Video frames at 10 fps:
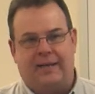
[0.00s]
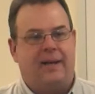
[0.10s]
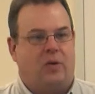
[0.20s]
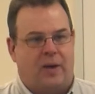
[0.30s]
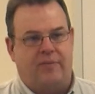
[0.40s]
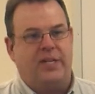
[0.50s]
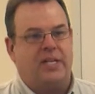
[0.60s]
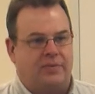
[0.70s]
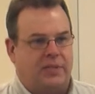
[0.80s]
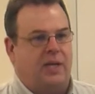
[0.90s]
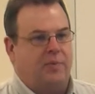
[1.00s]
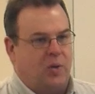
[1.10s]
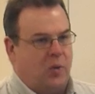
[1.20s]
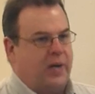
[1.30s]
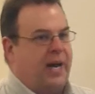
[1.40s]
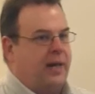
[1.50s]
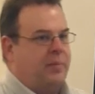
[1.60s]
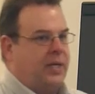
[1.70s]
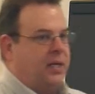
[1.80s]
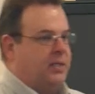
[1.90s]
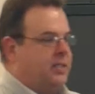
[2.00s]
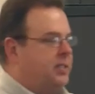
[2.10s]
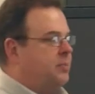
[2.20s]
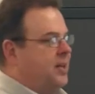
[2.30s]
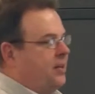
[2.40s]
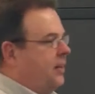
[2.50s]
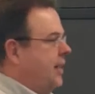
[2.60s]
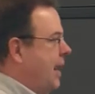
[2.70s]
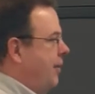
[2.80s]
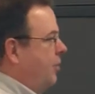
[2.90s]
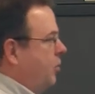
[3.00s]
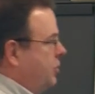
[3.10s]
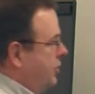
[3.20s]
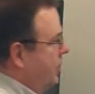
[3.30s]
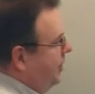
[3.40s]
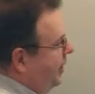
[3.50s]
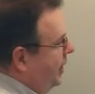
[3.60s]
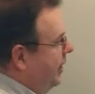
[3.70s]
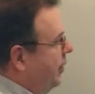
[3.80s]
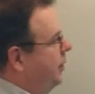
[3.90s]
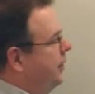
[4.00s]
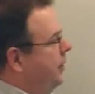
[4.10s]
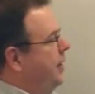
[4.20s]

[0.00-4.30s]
they're going to have a tough time going at it, because particularly in agriculture, you know,